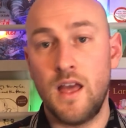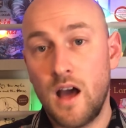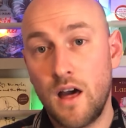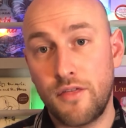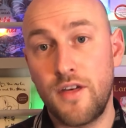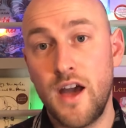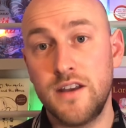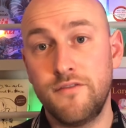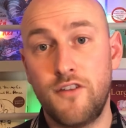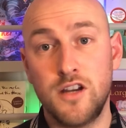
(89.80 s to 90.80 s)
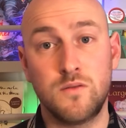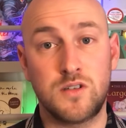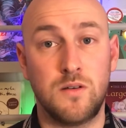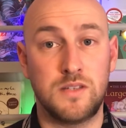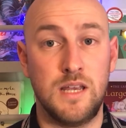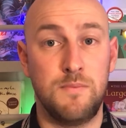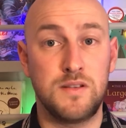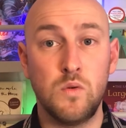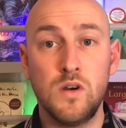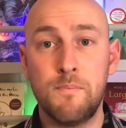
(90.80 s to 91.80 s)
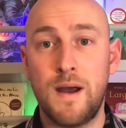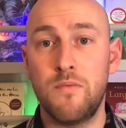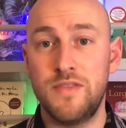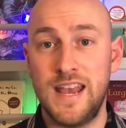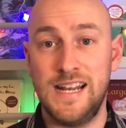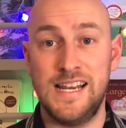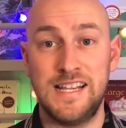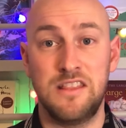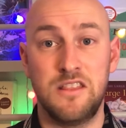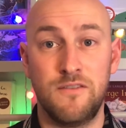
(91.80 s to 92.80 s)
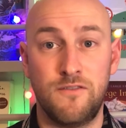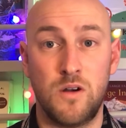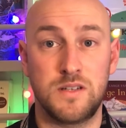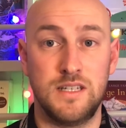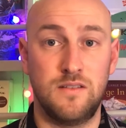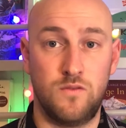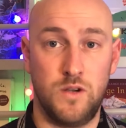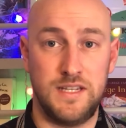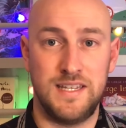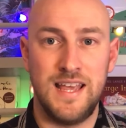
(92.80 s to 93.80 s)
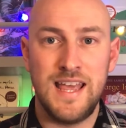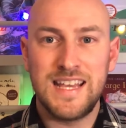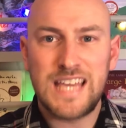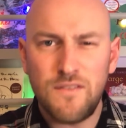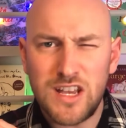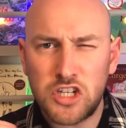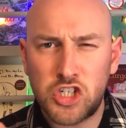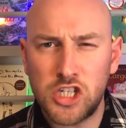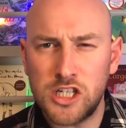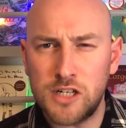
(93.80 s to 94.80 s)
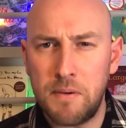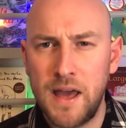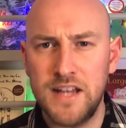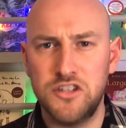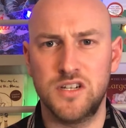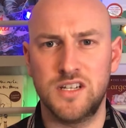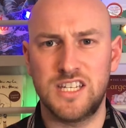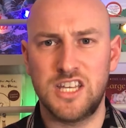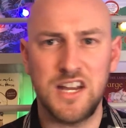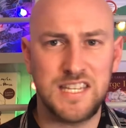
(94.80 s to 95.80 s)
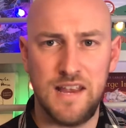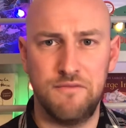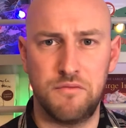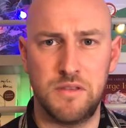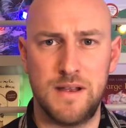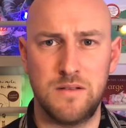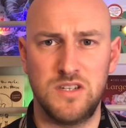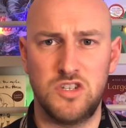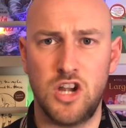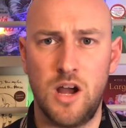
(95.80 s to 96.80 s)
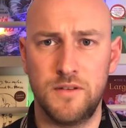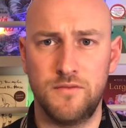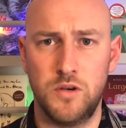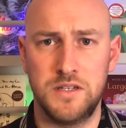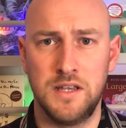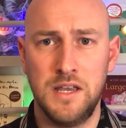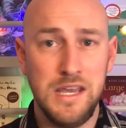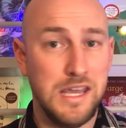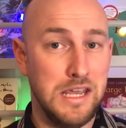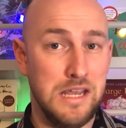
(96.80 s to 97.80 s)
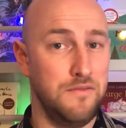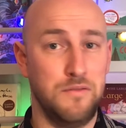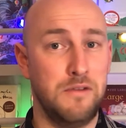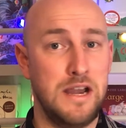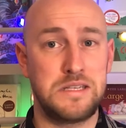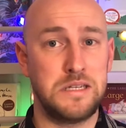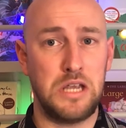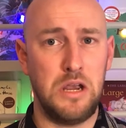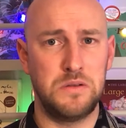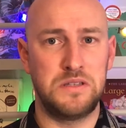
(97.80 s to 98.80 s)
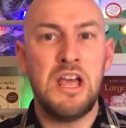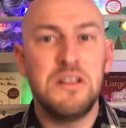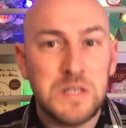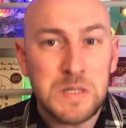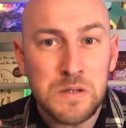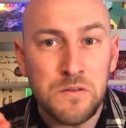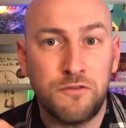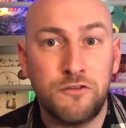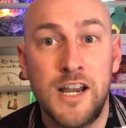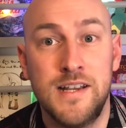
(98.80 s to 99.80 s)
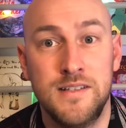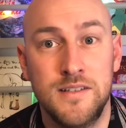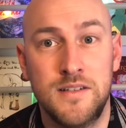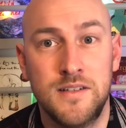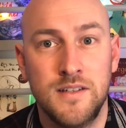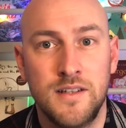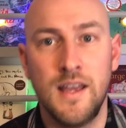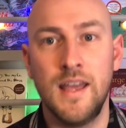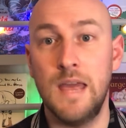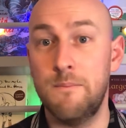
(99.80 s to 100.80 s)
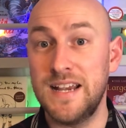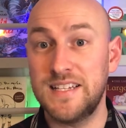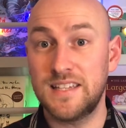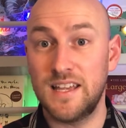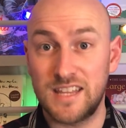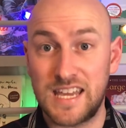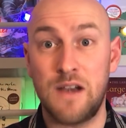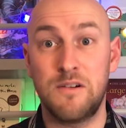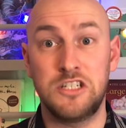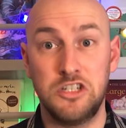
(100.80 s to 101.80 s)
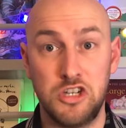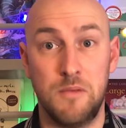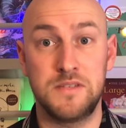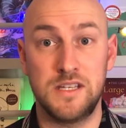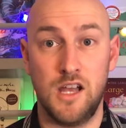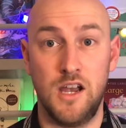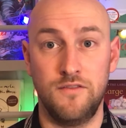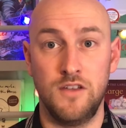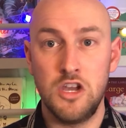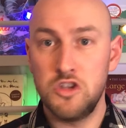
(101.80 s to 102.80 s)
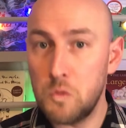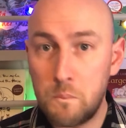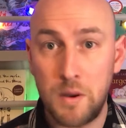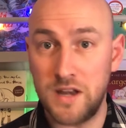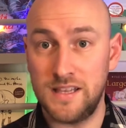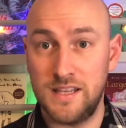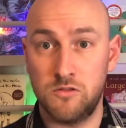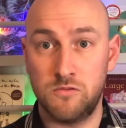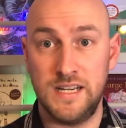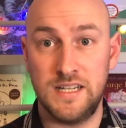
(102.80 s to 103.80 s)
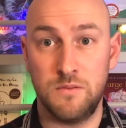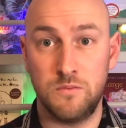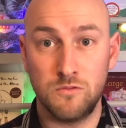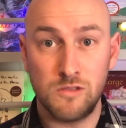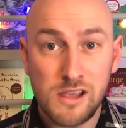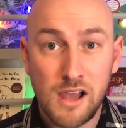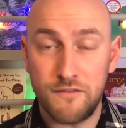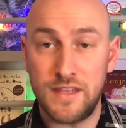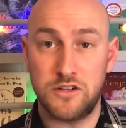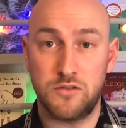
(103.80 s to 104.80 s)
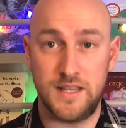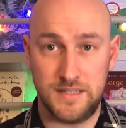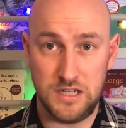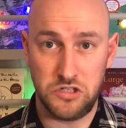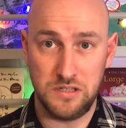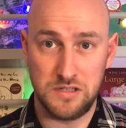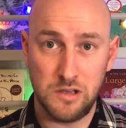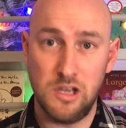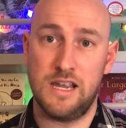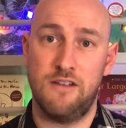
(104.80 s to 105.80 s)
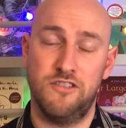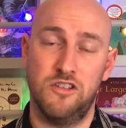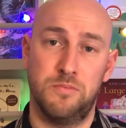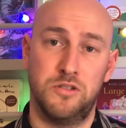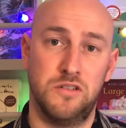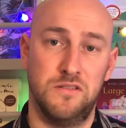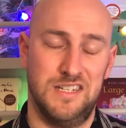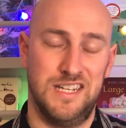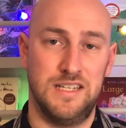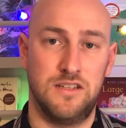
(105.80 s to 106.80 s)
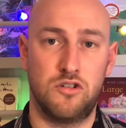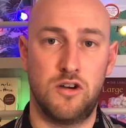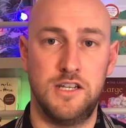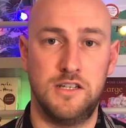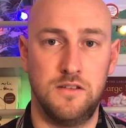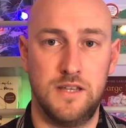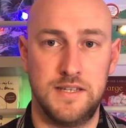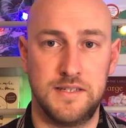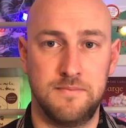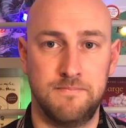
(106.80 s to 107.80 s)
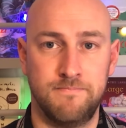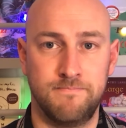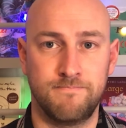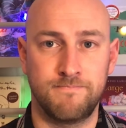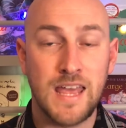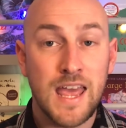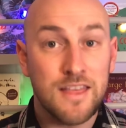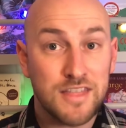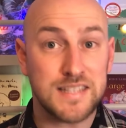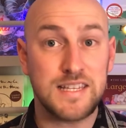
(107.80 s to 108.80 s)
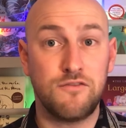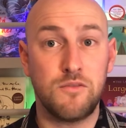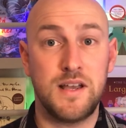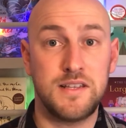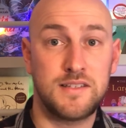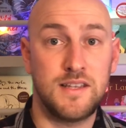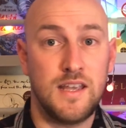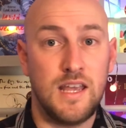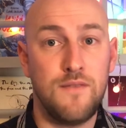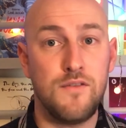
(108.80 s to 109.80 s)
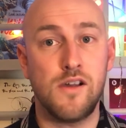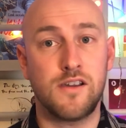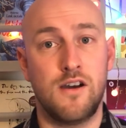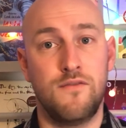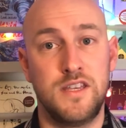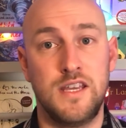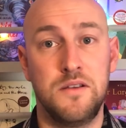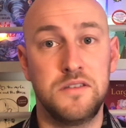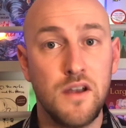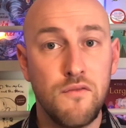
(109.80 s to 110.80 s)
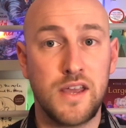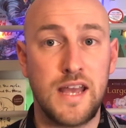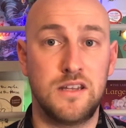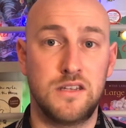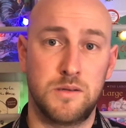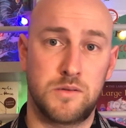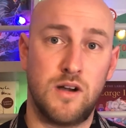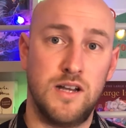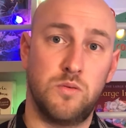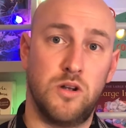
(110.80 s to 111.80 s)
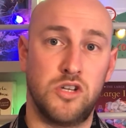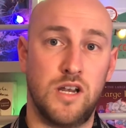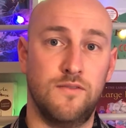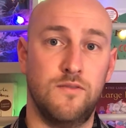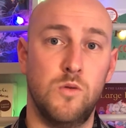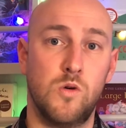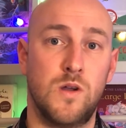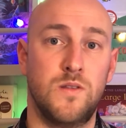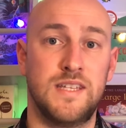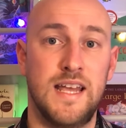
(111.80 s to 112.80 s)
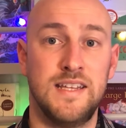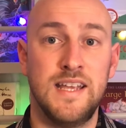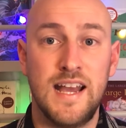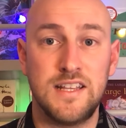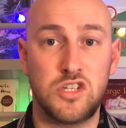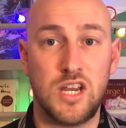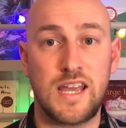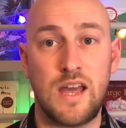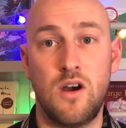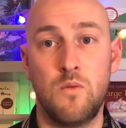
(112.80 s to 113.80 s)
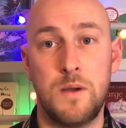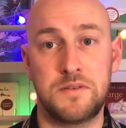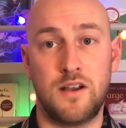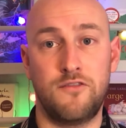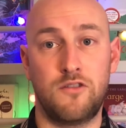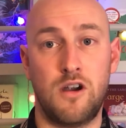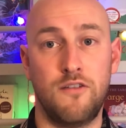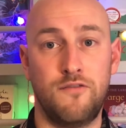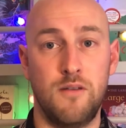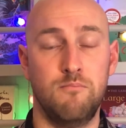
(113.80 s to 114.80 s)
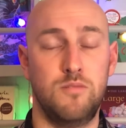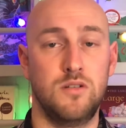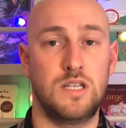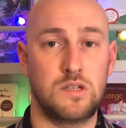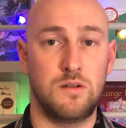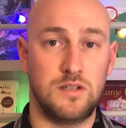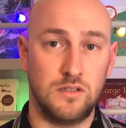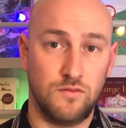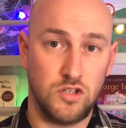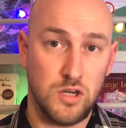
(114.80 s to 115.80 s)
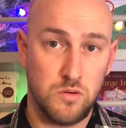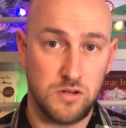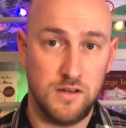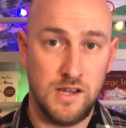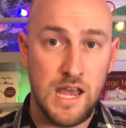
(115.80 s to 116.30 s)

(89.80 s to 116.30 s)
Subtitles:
Our third and final top tip is all about nailing the fox's voice. Give it a sharp edge and cut it in from the mouse's charming voice. He even raised a toast to new friends. It makes the character jump to life. Your budding little reader will love that transition, so look out for the opportunities to try and do this. That's it from us. If you like our videos, don't forget to subscribe to our channel for more content and to check out our website for our fun book subscriptions for children.